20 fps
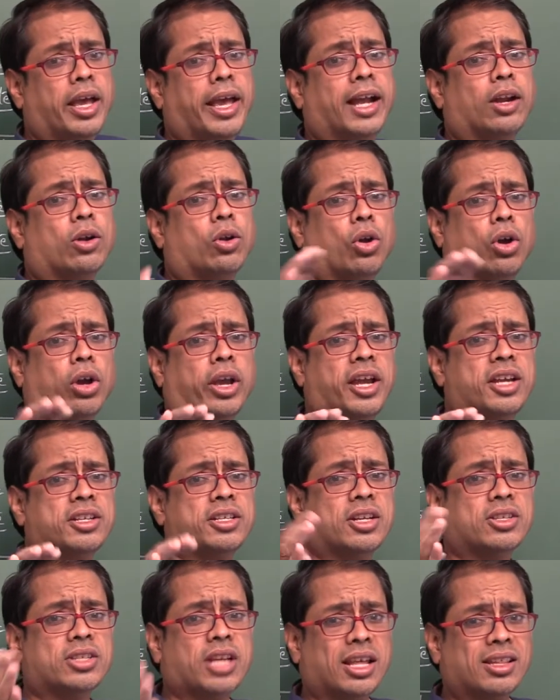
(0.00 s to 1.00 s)
at
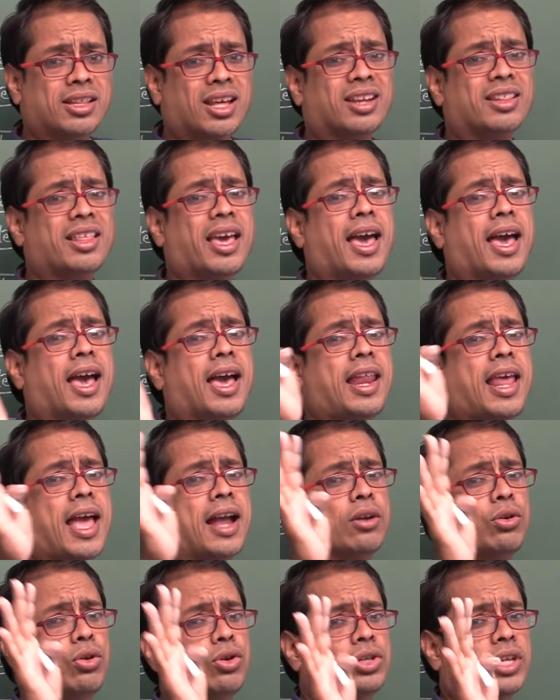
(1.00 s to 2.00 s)
locations other than
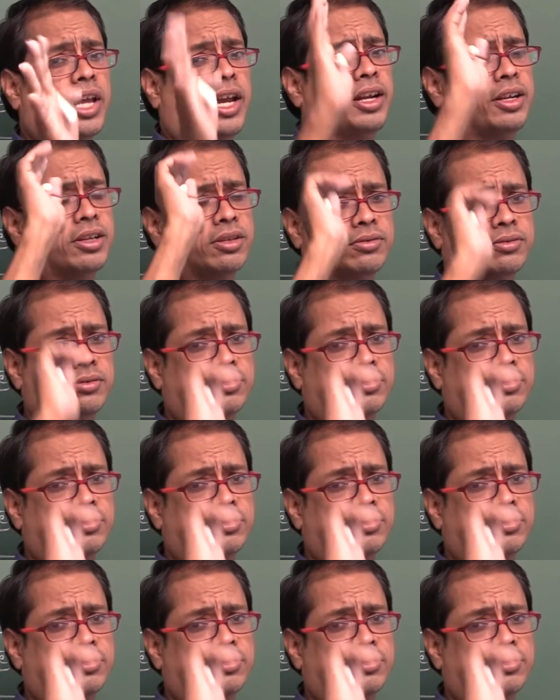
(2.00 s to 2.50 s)
active site.